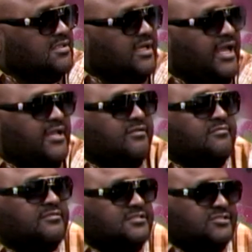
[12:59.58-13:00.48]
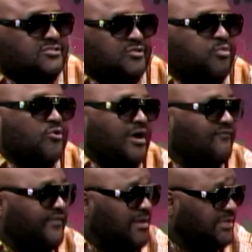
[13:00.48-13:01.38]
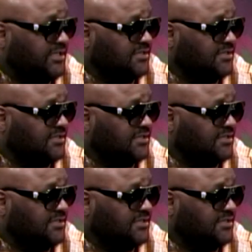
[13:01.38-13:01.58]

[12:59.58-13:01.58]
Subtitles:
and support our family.